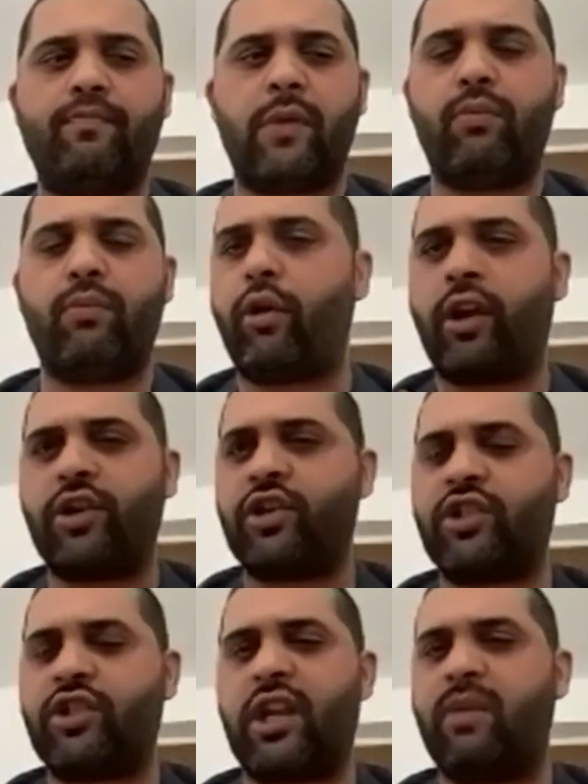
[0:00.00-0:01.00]

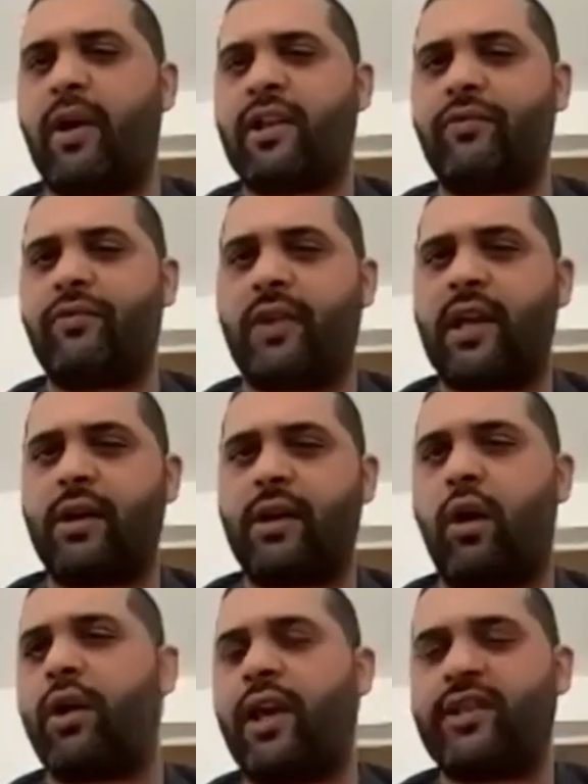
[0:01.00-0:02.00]
mortgages that he might have taken
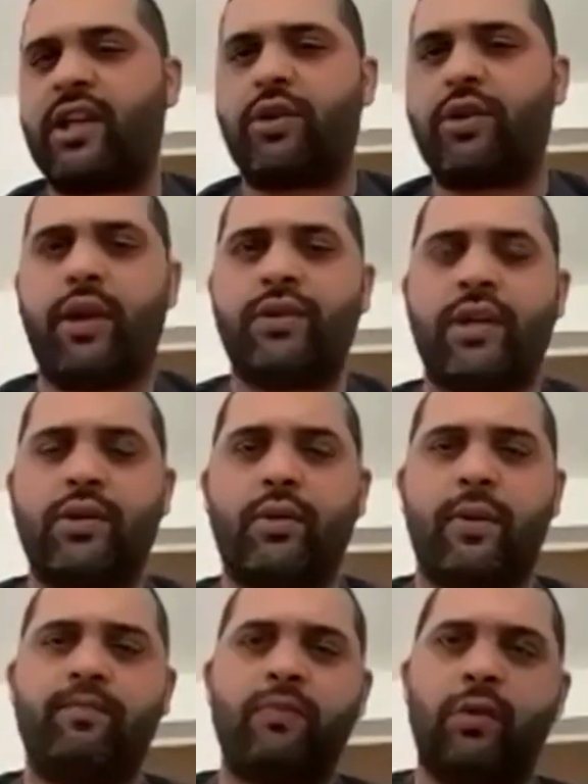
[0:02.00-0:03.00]
on, et cetera,
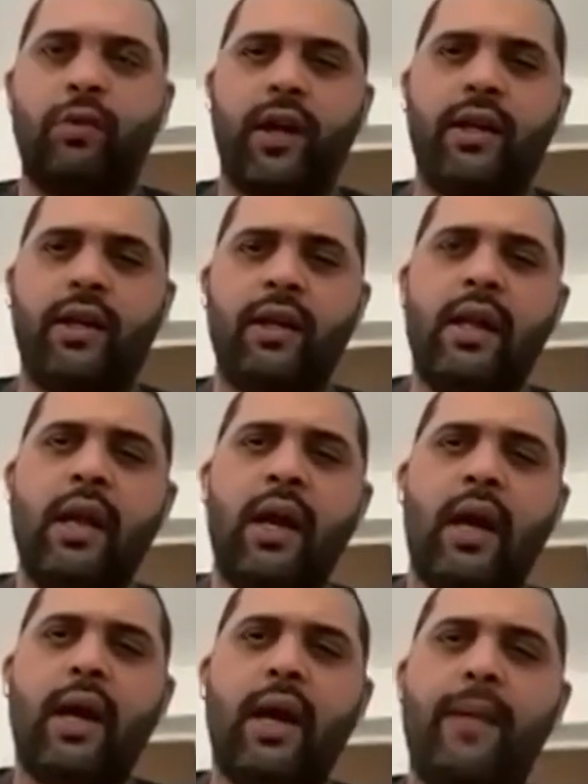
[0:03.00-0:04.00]
right?
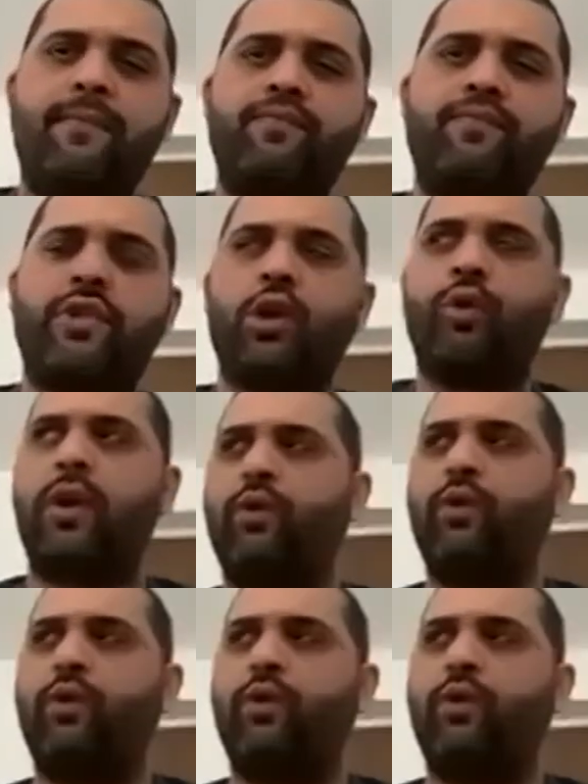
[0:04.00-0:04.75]
So we're